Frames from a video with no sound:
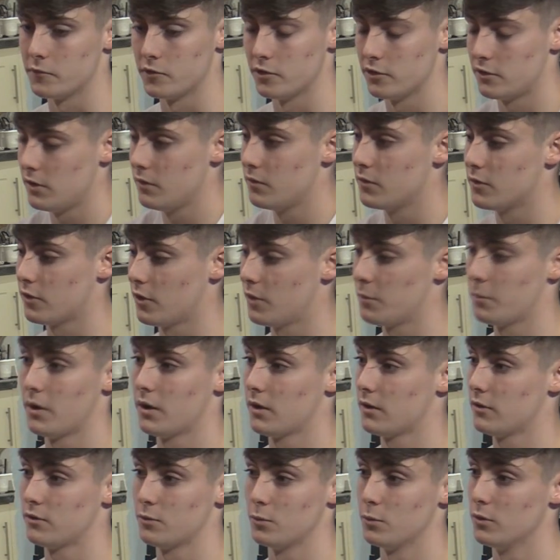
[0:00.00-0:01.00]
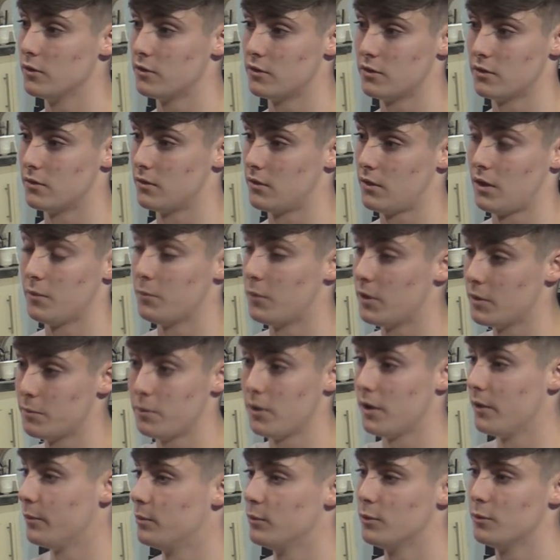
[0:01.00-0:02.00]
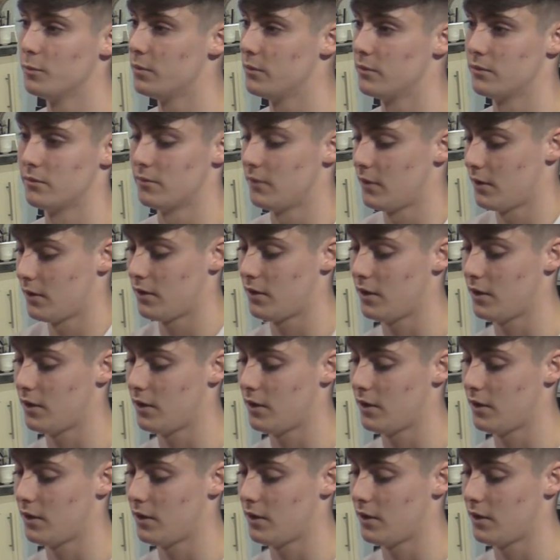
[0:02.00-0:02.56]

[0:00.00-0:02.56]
Just even type Marcus Woods and I might pop up, and